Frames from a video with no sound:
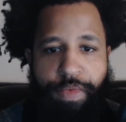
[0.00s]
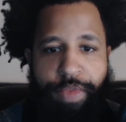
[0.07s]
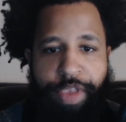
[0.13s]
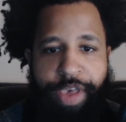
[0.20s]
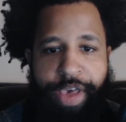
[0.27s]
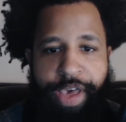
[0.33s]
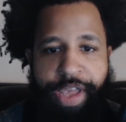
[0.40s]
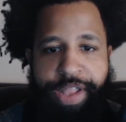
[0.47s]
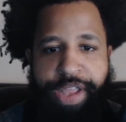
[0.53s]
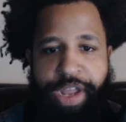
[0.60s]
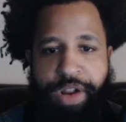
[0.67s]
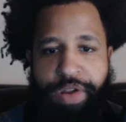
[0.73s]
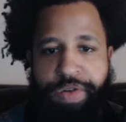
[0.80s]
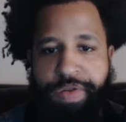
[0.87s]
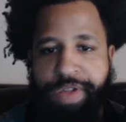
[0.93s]
He did
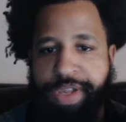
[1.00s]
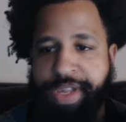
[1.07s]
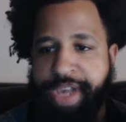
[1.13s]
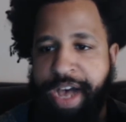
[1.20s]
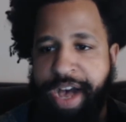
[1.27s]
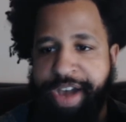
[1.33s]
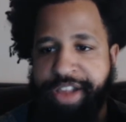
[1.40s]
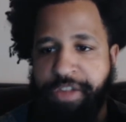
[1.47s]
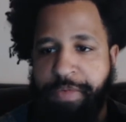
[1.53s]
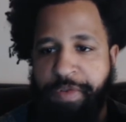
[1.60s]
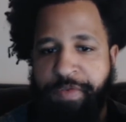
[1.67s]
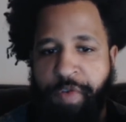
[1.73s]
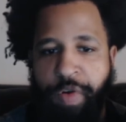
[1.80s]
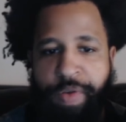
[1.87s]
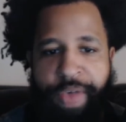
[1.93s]
lose to Scoggins
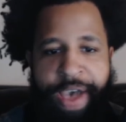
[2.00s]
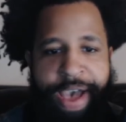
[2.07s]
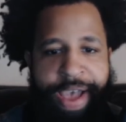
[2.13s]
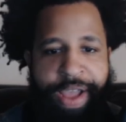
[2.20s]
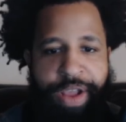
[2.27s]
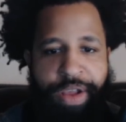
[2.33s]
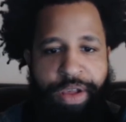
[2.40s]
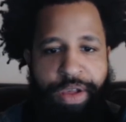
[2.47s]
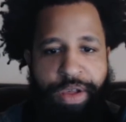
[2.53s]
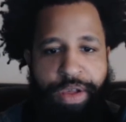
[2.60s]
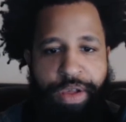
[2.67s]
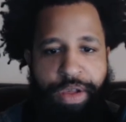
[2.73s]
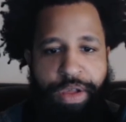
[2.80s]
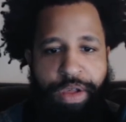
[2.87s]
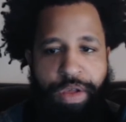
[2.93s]
before that.
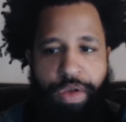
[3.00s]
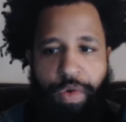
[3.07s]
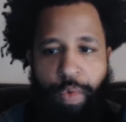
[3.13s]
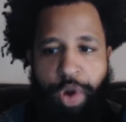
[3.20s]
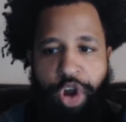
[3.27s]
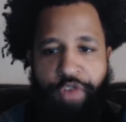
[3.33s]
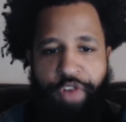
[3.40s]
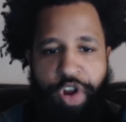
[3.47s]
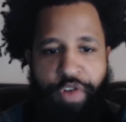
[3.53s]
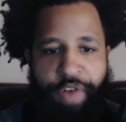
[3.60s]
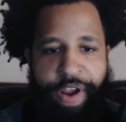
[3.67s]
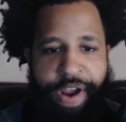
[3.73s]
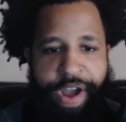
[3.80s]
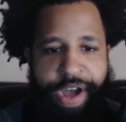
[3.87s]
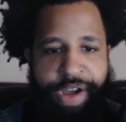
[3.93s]
Win over
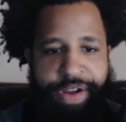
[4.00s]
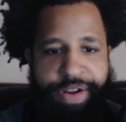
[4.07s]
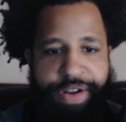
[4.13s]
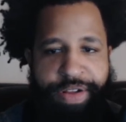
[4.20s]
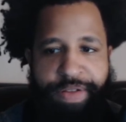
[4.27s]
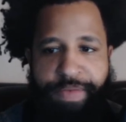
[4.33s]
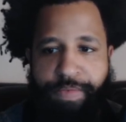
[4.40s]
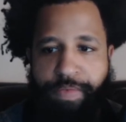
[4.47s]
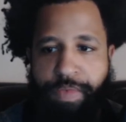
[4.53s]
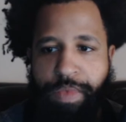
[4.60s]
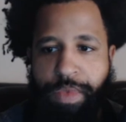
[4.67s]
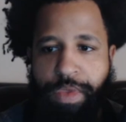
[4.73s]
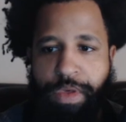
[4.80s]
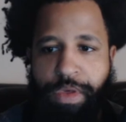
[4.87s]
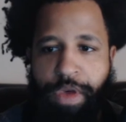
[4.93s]
Herrera.
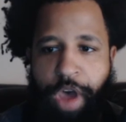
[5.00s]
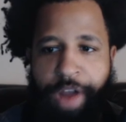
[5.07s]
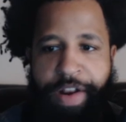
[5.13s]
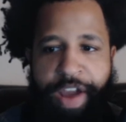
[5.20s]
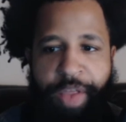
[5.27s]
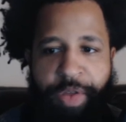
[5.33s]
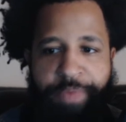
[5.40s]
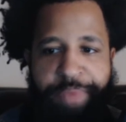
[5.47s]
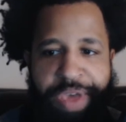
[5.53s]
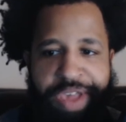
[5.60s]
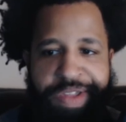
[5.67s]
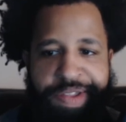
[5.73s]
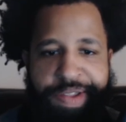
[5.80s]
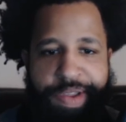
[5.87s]
Another beast.